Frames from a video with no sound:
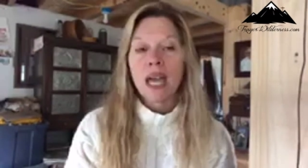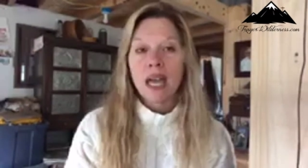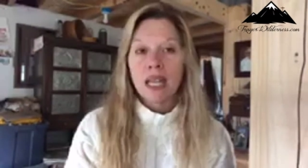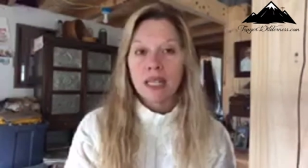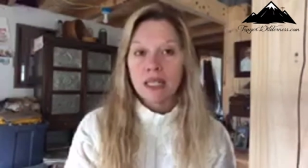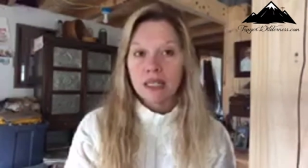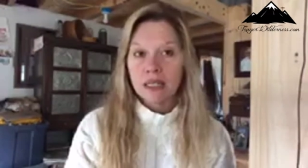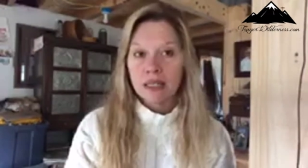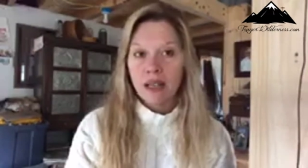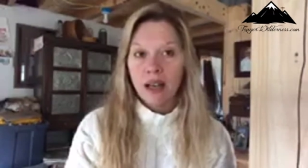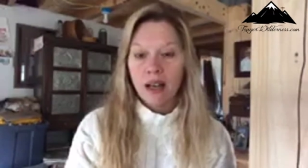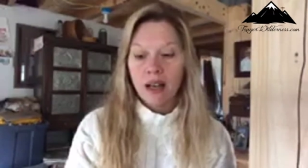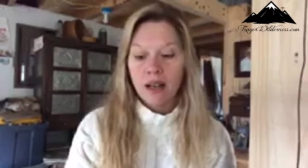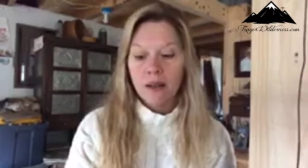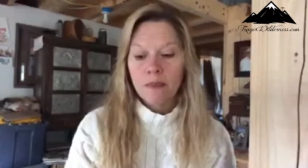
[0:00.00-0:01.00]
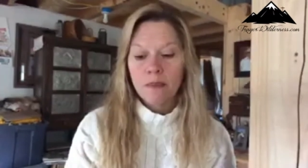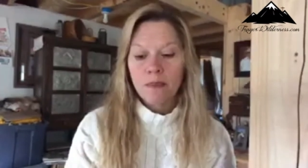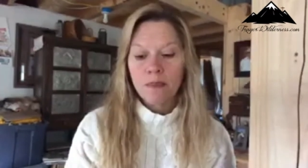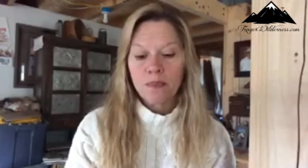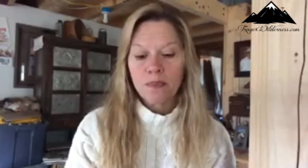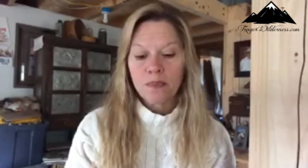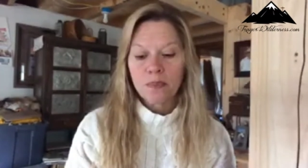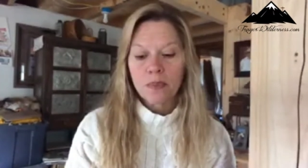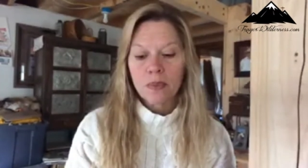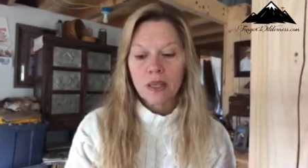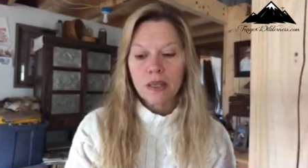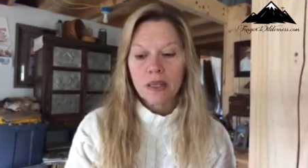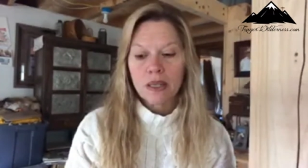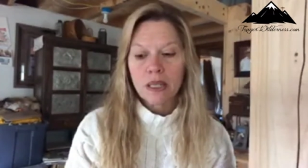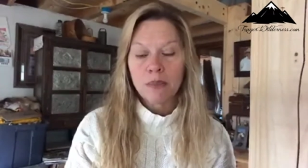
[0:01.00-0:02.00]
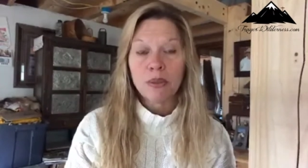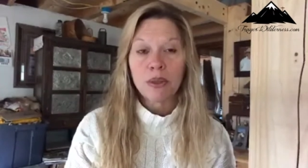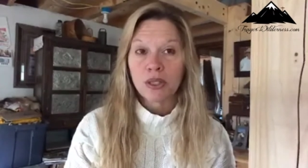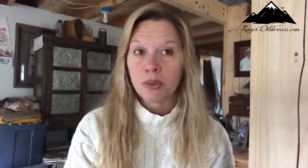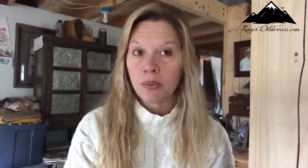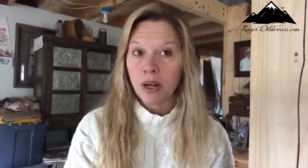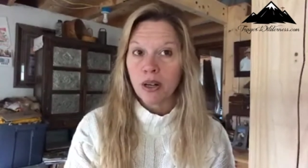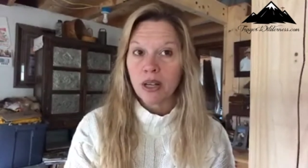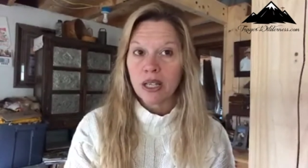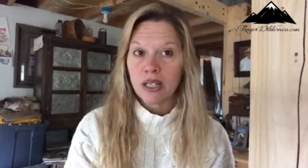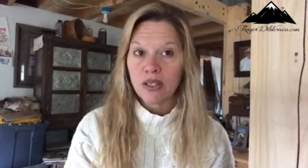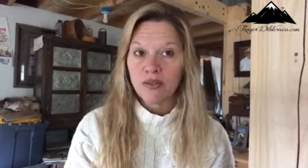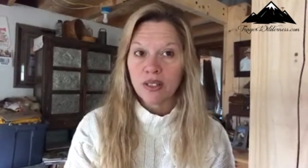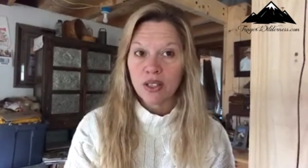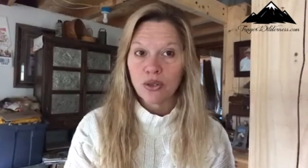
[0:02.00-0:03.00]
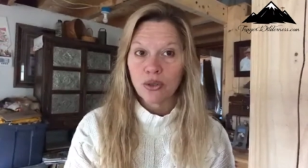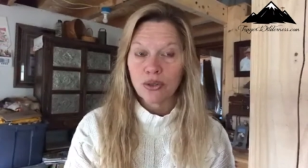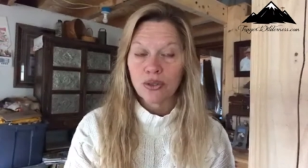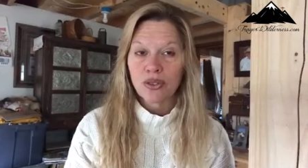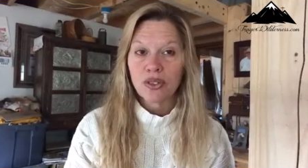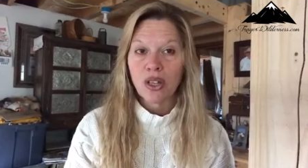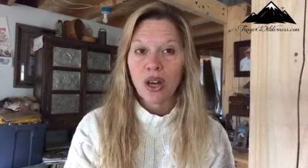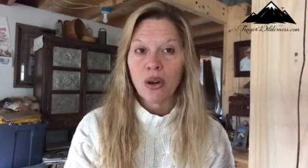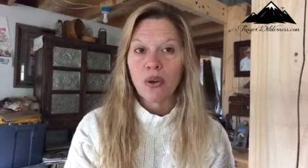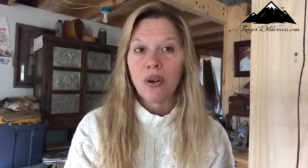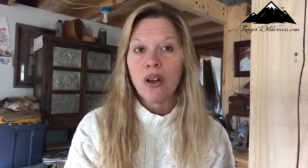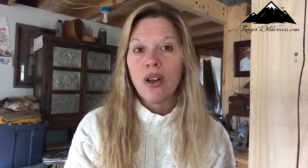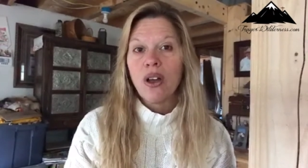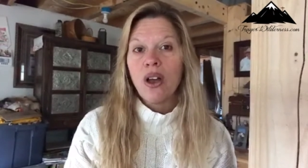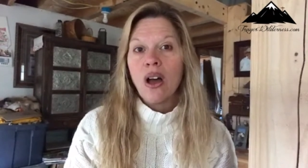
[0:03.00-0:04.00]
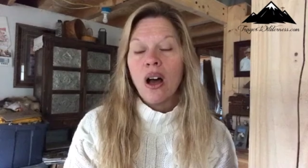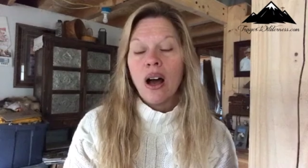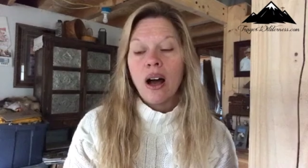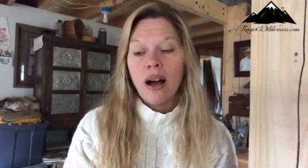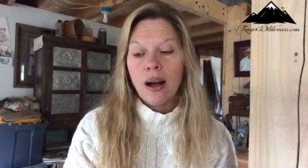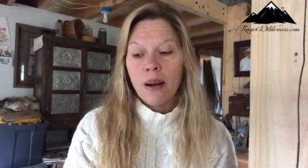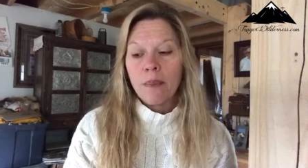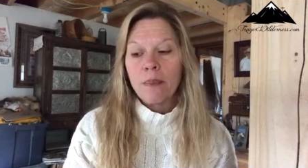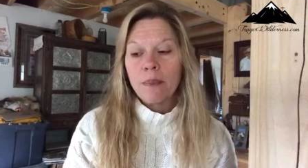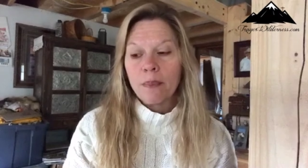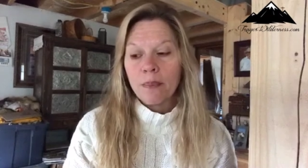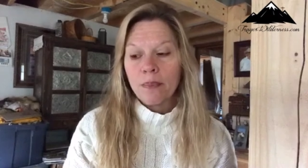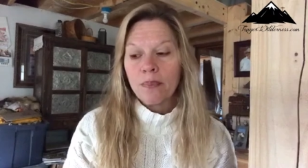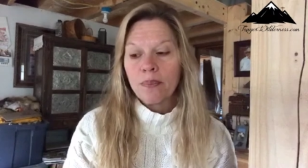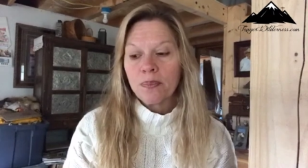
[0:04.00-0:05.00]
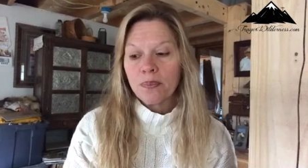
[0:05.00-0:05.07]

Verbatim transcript: and uh, the book smart individuals. So, um,